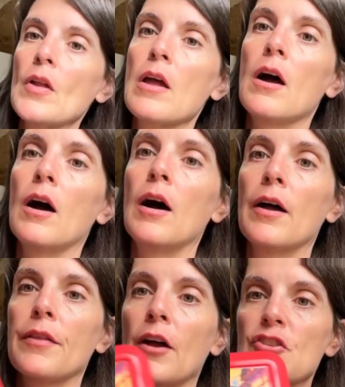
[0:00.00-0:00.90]

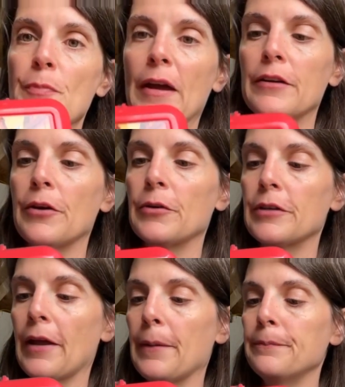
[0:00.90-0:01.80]
the Hunchback of Notre
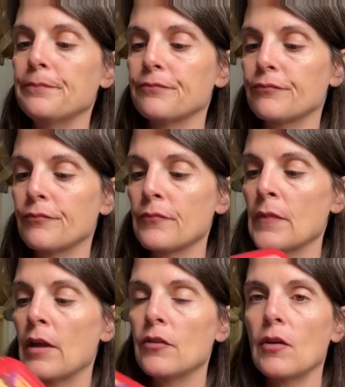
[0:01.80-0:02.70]
Dame.
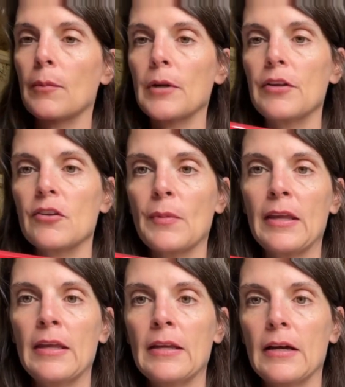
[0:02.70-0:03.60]
So I'm going to use my
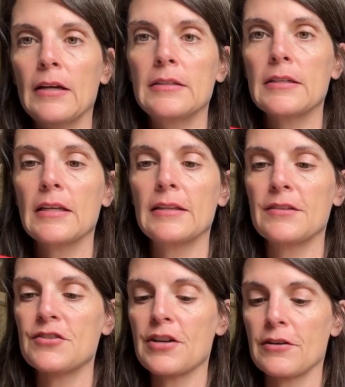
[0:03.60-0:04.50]
heat gun to get the
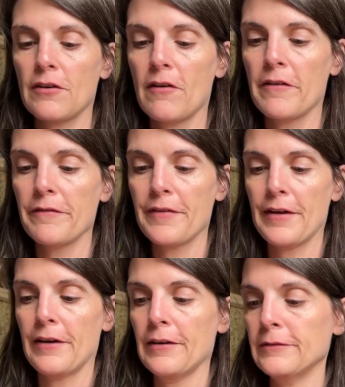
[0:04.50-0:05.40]
sticker off
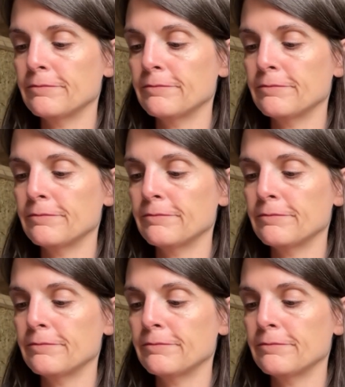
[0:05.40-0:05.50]
there.